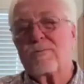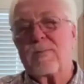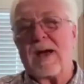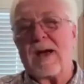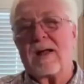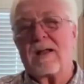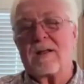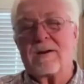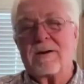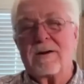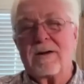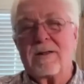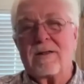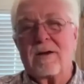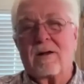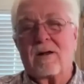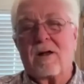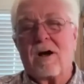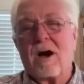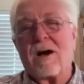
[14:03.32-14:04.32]
malady,
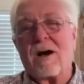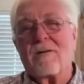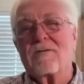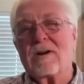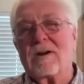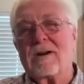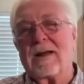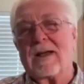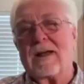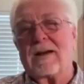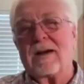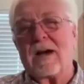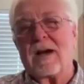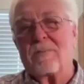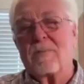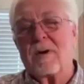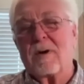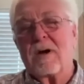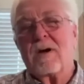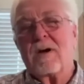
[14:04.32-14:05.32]
they'll often end
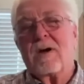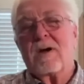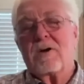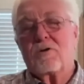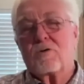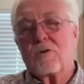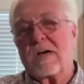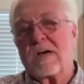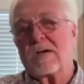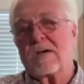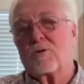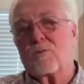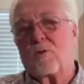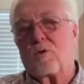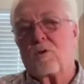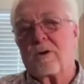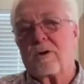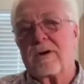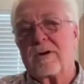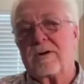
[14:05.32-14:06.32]
up
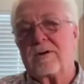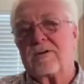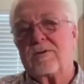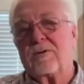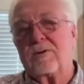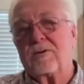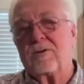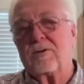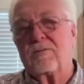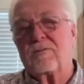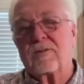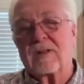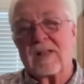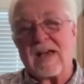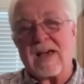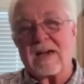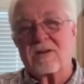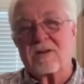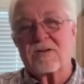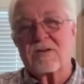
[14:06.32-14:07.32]
transporting to
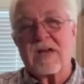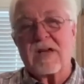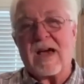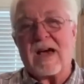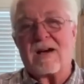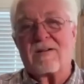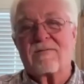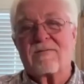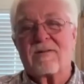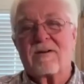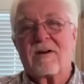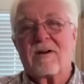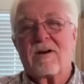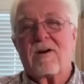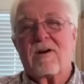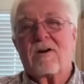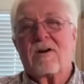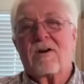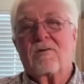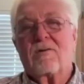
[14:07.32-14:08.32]
Flagstaff,
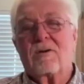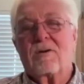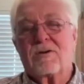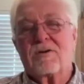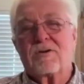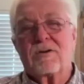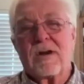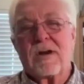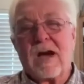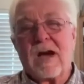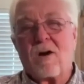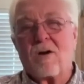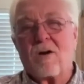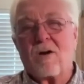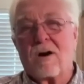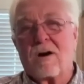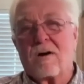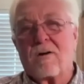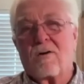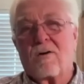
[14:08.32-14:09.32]
which is an
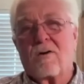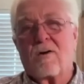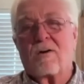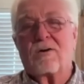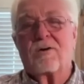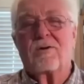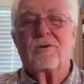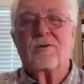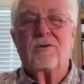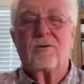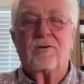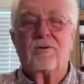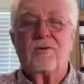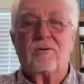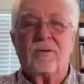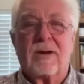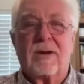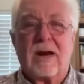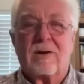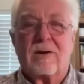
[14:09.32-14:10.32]
hour or
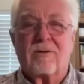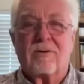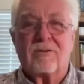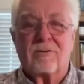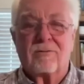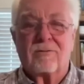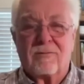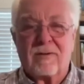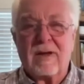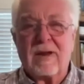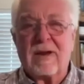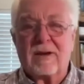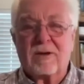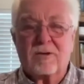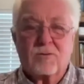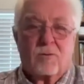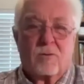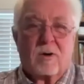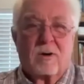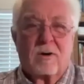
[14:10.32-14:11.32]
two down to
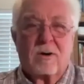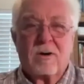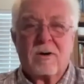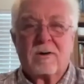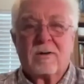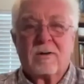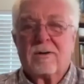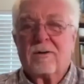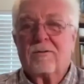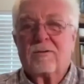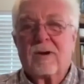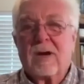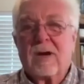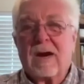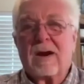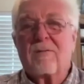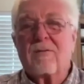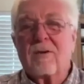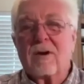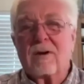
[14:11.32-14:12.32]
Phoenix, where you've got
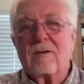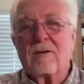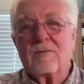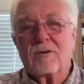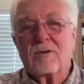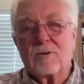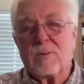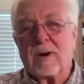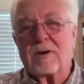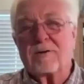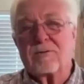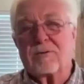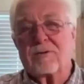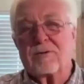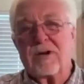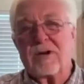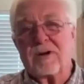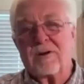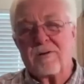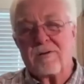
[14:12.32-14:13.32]
every
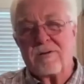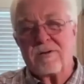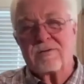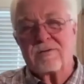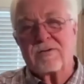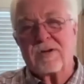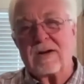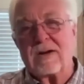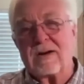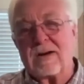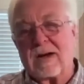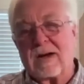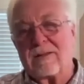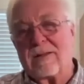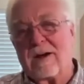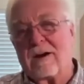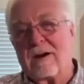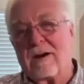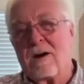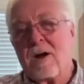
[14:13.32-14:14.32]
specialty under the sun down
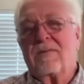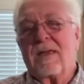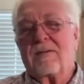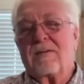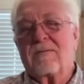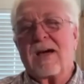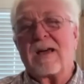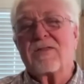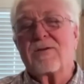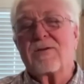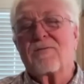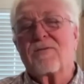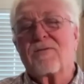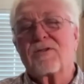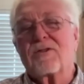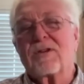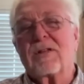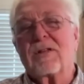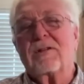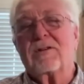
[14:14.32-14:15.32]
there. They've got the
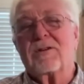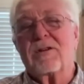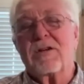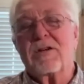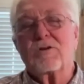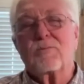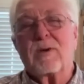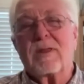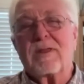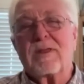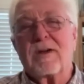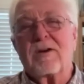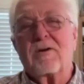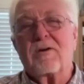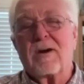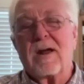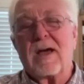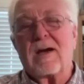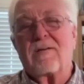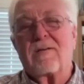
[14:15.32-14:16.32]
facilities, but they
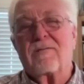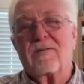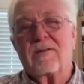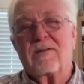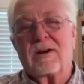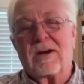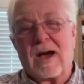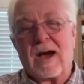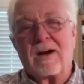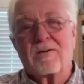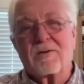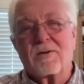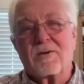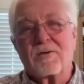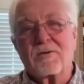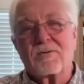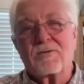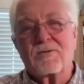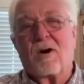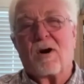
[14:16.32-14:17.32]
don't have the
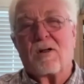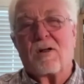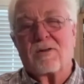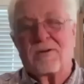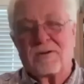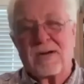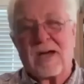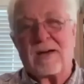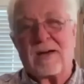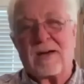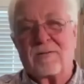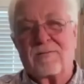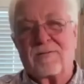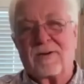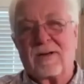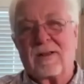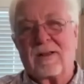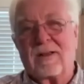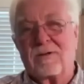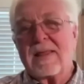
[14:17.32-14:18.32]
doctors all the time to
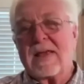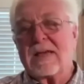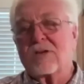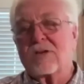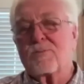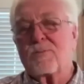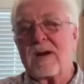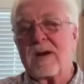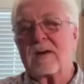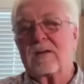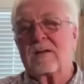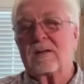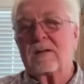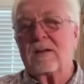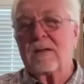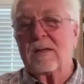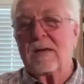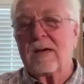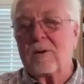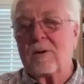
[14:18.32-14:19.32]
fill it. That's been a
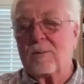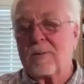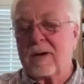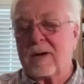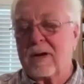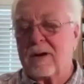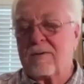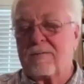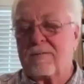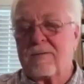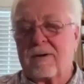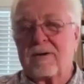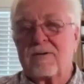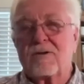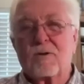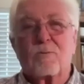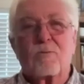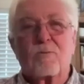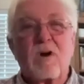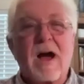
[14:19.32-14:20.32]
little bit of a
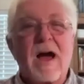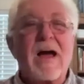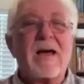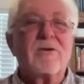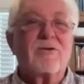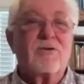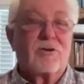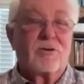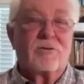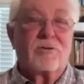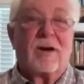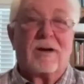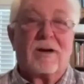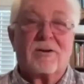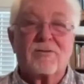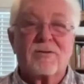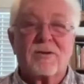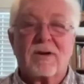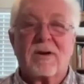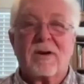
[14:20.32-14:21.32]
surprise to
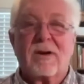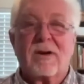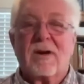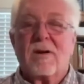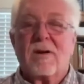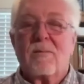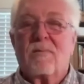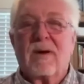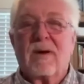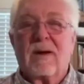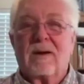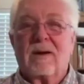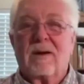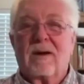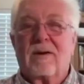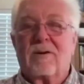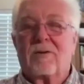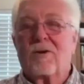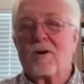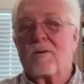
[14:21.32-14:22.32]
us. But
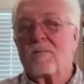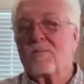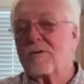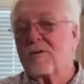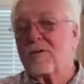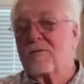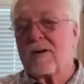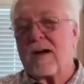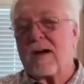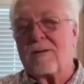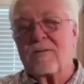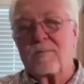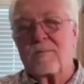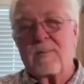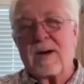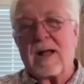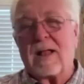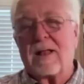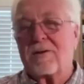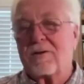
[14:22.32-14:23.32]
in terms of
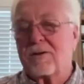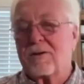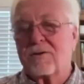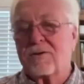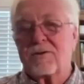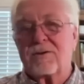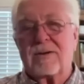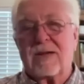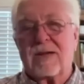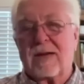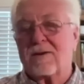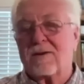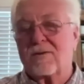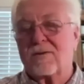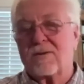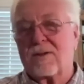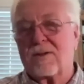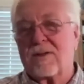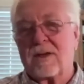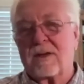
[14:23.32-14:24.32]
ophthalmologists and dentists
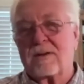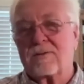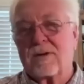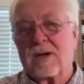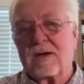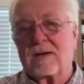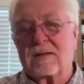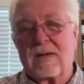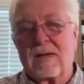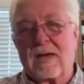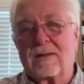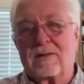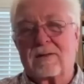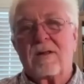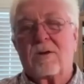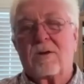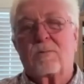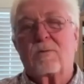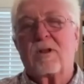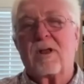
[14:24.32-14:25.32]
and things like that,
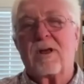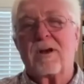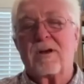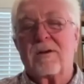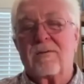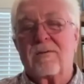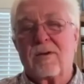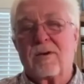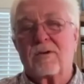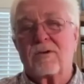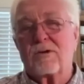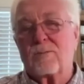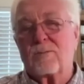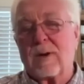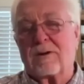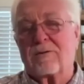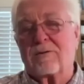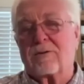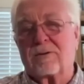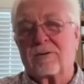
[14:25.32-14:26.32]
there are plenty of those
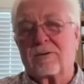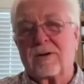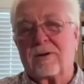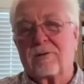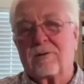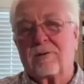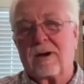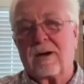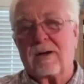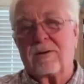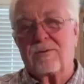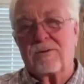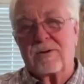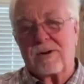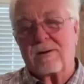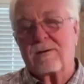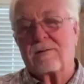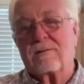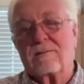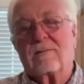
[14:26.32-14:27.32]
specialty trades
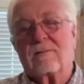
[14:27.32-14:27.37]
here.